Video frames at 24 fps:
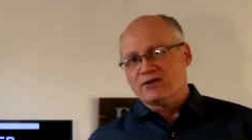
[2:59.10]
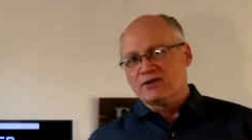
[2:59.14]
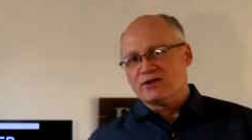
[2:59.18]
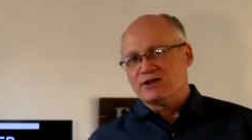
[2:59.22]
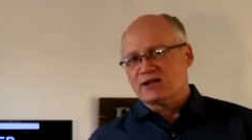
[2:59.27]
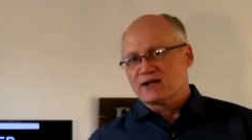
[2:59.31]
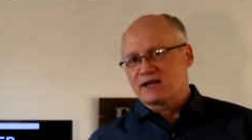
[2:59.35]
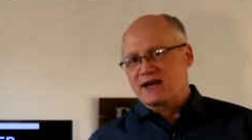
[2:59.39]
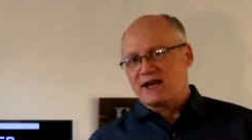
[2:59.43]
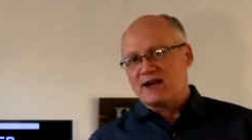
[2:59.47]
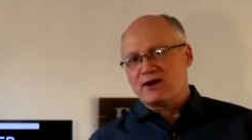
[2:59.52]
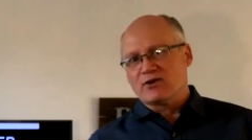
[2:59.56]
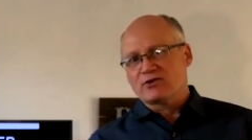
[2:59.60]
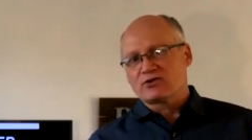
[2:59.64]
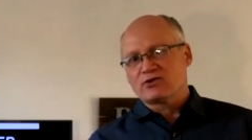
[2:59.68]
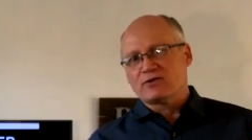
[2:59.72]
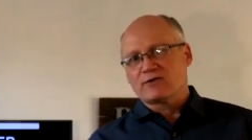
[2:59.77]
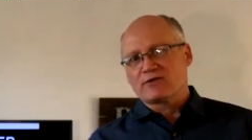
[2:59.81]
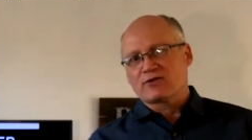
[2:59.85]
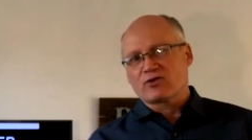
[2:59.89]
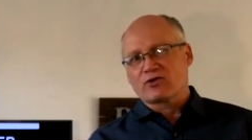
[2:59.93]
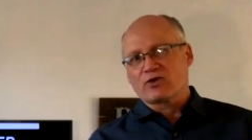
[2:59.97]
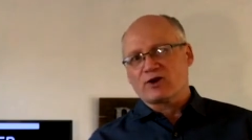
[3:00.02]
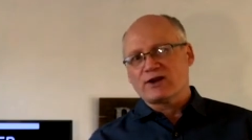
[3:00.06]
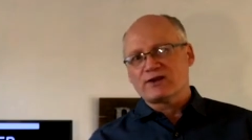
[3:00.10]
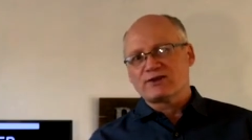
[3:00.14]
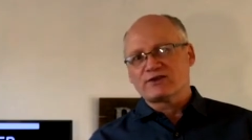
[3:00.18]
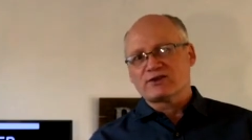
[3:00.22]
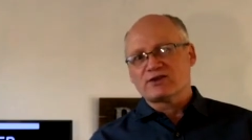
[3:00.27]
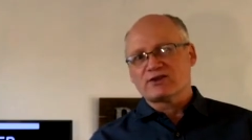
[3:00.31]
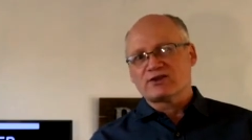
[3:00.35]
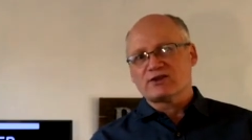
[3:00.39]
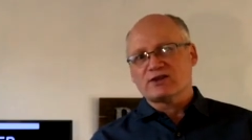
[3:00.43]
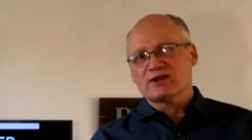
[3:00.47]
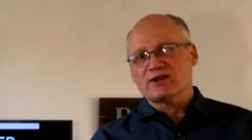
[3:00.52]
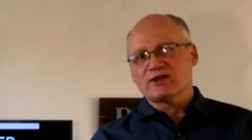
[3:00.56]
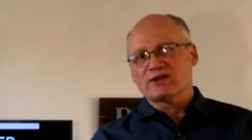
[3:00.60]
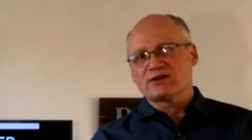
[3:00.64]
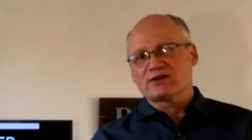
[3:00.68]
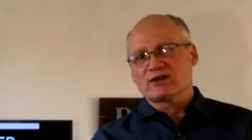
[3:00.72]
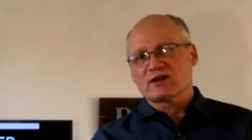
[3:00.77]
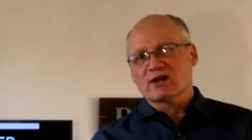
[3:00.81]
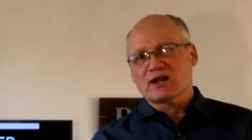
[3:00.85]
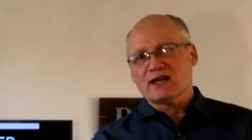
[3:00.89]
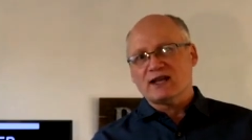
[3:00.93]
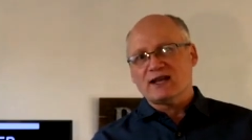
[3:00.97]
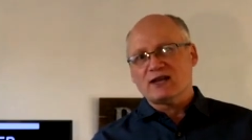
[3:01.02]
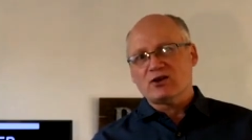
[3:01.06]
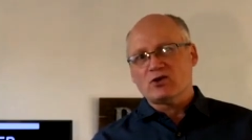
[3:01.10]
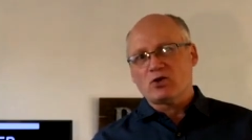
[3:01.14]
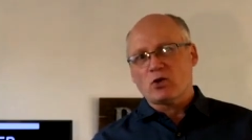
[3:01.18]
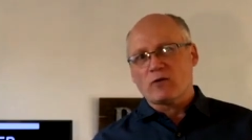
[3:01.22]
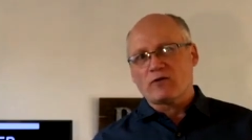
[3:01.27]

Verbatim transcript: then the character of Christ is, is laid